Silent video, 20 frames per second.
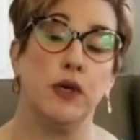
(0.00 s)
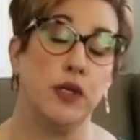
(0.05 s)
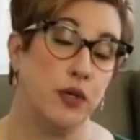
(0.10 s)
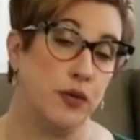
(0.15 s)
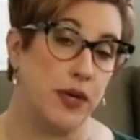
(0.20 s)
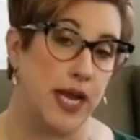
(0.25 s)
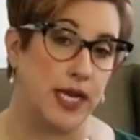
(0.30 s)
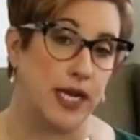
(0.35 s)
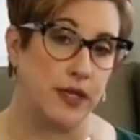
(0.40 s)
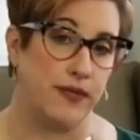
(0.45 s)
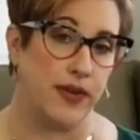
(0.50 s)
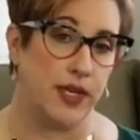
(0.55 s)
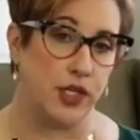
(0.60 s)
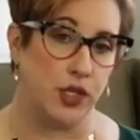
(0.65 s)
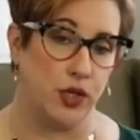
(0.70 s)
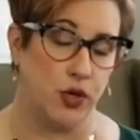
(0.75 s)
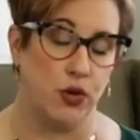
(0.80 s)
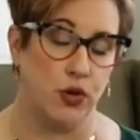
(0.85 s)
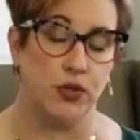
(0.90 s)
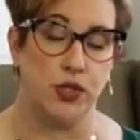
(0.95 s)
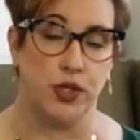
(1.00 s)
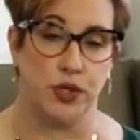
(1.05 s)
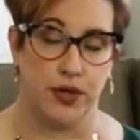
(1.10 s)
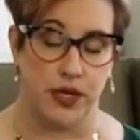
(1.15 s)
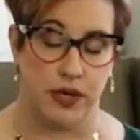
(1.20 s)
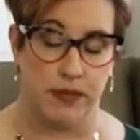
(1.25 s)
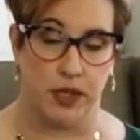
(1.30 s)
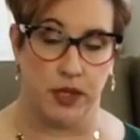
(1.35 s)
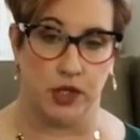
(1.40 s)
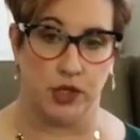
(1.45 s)
you an activation code to your
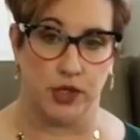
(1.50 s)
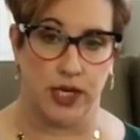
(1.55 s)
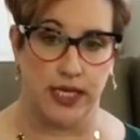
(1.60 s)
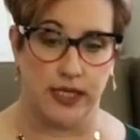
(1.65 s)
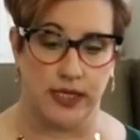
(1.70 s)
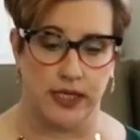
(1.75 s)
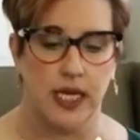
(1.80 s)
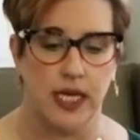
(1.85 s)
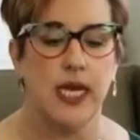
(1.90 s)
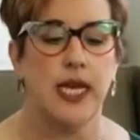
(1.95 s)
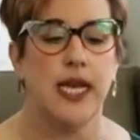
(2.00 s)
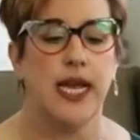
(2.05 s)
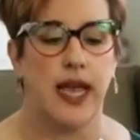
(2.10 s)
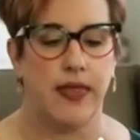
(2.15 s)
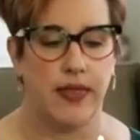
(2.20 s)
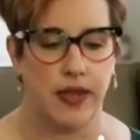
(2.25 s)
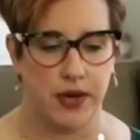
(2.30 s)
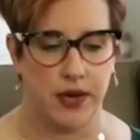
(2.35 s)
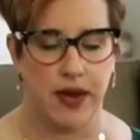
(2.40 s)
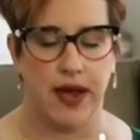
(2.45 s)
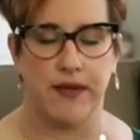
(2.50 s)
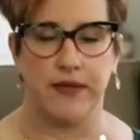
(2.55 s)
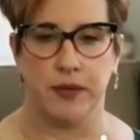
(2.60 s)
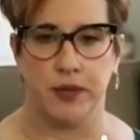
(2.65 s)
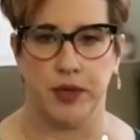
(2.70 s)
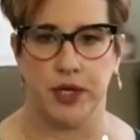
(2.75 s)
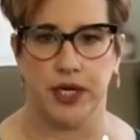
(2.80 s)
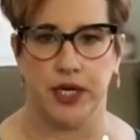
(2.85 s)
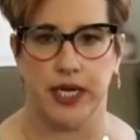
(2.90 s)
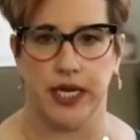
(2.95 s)
email address, and then you have to
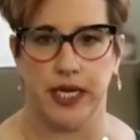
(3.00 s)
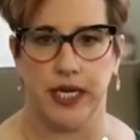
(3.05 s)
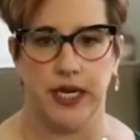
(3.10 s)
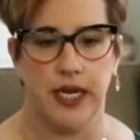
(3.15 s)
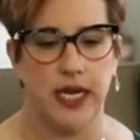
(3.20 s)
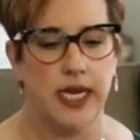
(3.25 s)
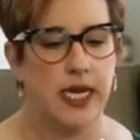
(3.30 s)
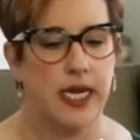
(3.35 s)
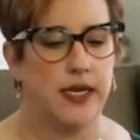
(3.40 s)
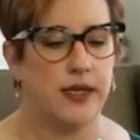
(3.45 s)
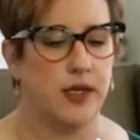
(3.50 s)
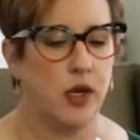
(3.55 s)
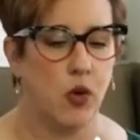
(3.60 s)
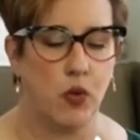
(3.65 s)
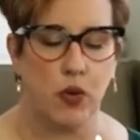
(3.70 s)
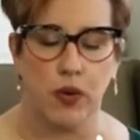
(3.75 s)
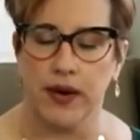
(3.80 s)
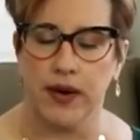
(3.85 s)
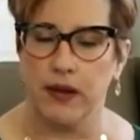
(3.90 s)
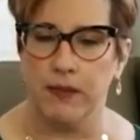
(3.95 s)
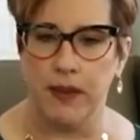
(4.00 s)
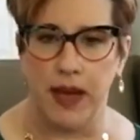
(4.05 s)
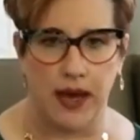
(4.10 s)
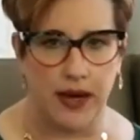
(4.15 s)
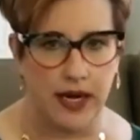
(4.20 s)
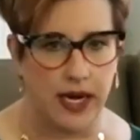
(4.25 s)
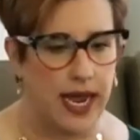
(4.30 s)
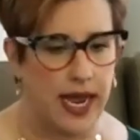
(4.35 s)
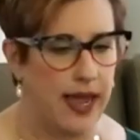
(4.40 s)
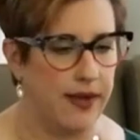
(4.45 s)
put it in. Don't worry
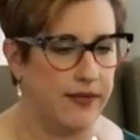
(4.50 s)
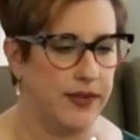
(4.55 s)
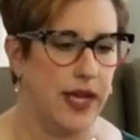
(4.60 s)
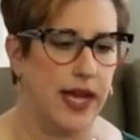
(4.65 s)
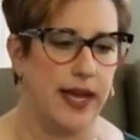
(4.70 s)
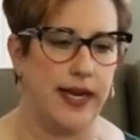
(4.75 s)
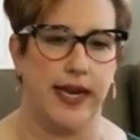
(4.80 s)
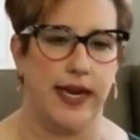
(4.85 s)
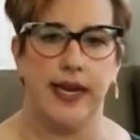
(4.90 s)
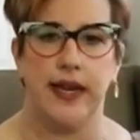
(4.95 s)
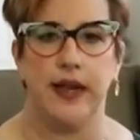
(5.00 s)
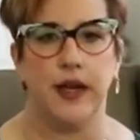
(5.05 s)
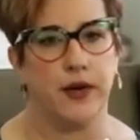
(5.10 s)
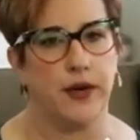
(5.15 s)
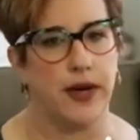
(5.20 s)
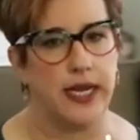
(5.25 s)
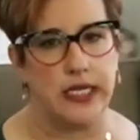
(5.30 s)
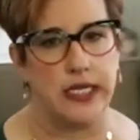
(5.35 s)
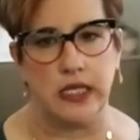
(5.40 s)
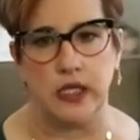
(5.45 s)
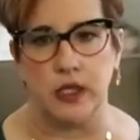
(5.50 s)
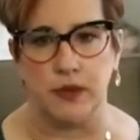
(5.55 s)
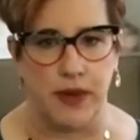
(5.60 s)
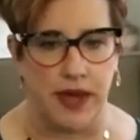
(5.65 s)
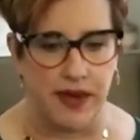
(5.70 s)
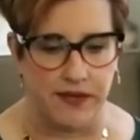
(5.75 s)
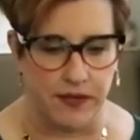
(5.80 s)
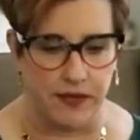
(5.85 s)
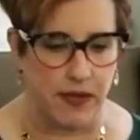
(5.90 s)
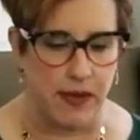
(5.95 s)
about it. I haven't gotten any crazy
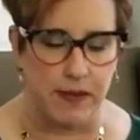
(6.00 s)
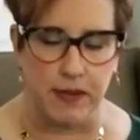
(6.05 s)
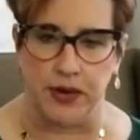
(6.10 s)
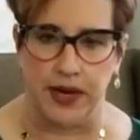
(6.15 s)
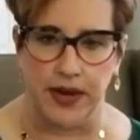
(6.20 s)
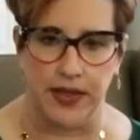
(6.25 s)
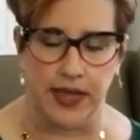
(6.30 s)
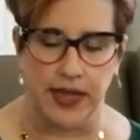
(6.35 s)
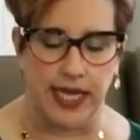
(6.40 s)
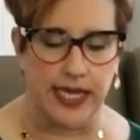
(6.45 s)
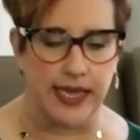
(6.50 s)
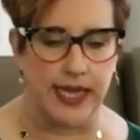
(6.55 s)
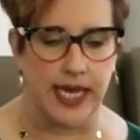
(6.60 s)
spam from them or anything like